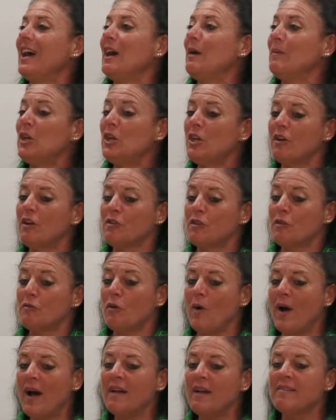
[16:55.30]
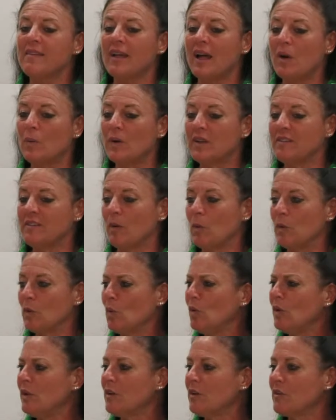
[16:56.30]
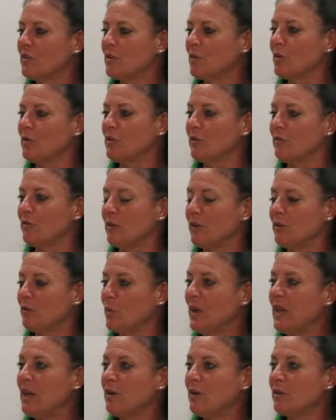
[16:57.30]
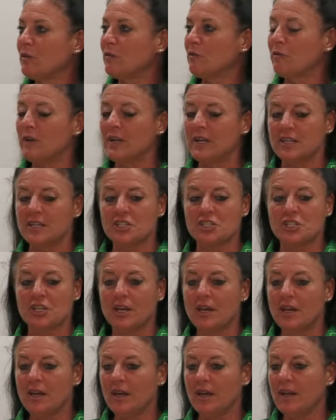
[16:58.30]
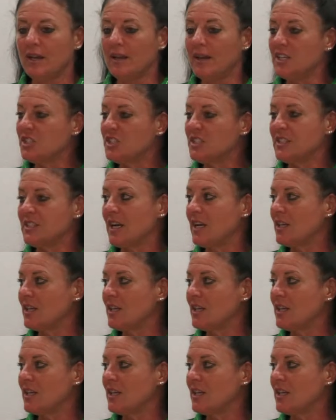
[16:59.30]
You know, so for us, I would say with all those schools, if we could finish in, let's just say,